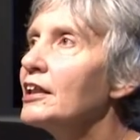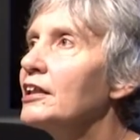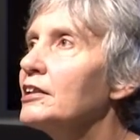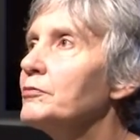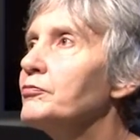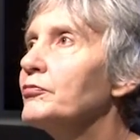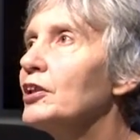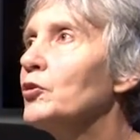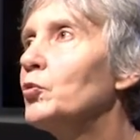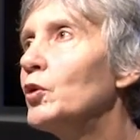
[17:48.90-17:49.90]

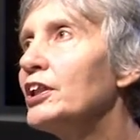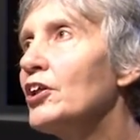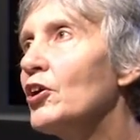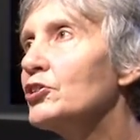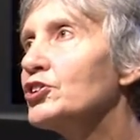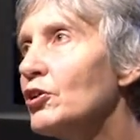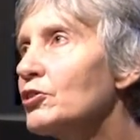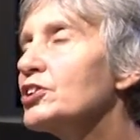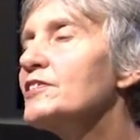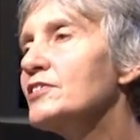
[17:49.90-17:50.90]

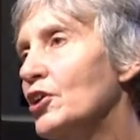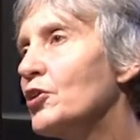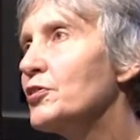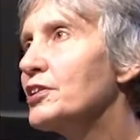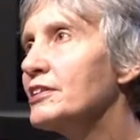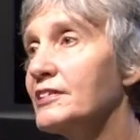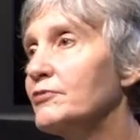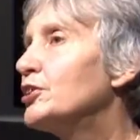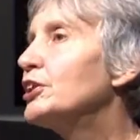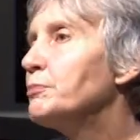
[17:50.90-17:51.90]
doctors know that it's a
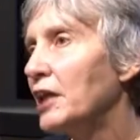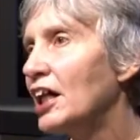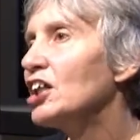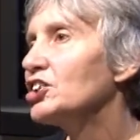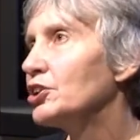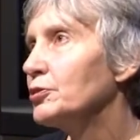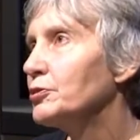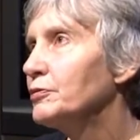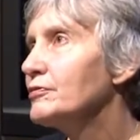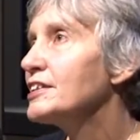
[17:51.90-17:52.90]
very
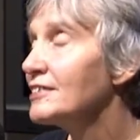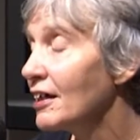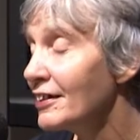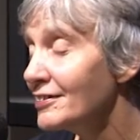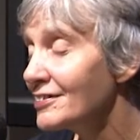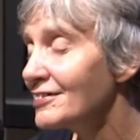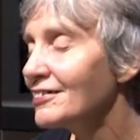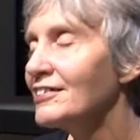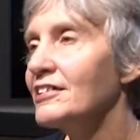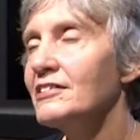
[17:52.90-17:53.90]
partial science,
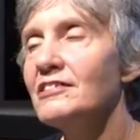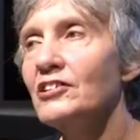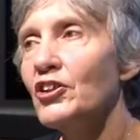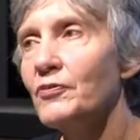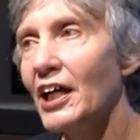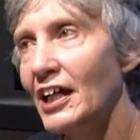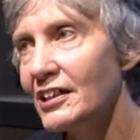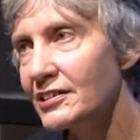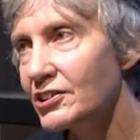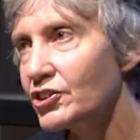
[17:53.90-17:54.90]
that there's a lot of
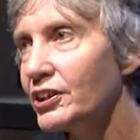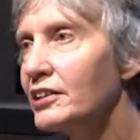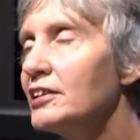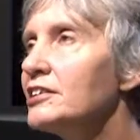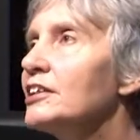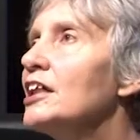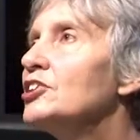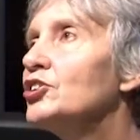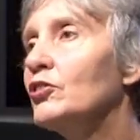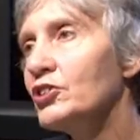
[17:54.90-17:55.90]
artistry in it.
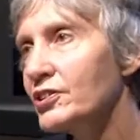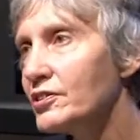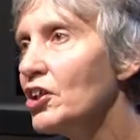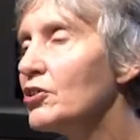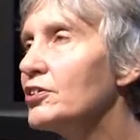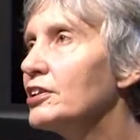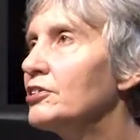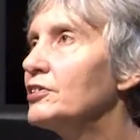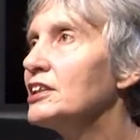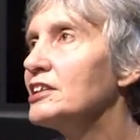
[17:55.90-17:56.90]
Doctors know that
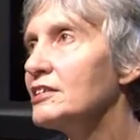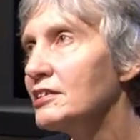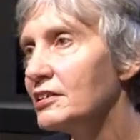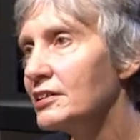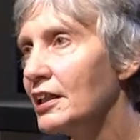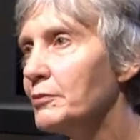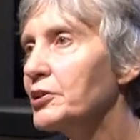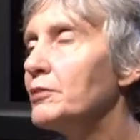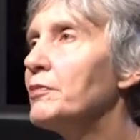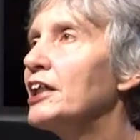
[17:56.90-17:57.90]
you need to sit down
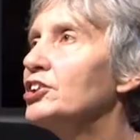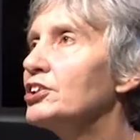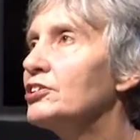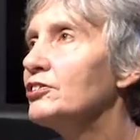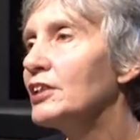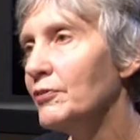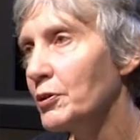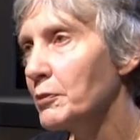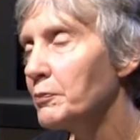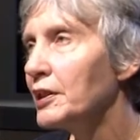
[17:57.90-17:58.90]
with a patient, you give
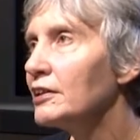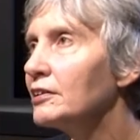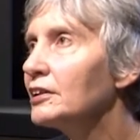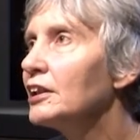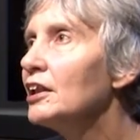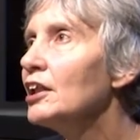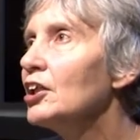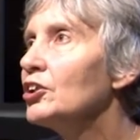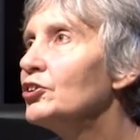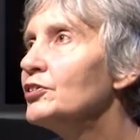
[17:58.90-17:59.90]
them a pill,
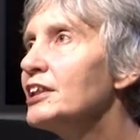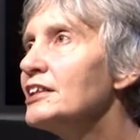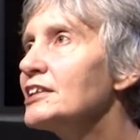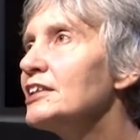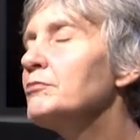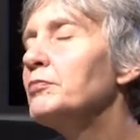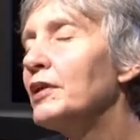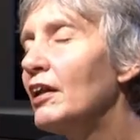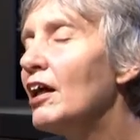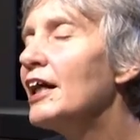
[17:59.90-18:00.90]
you need to
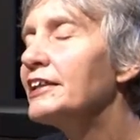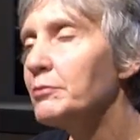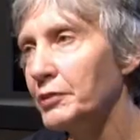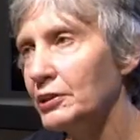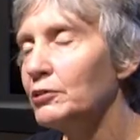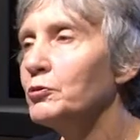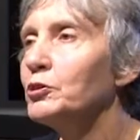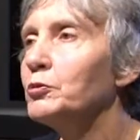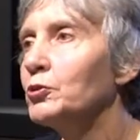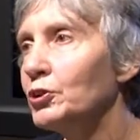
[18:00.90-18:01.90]
imply the pill
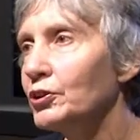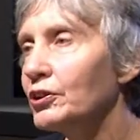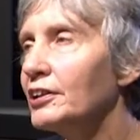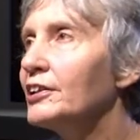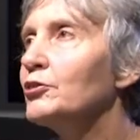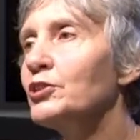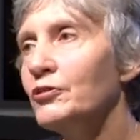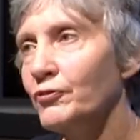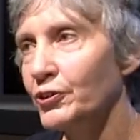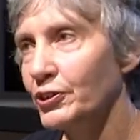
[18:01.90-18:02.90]
will work in order
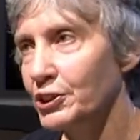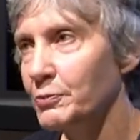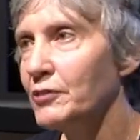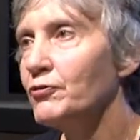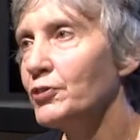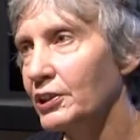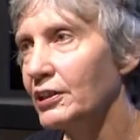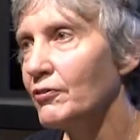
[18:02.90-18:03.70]
for it to be fully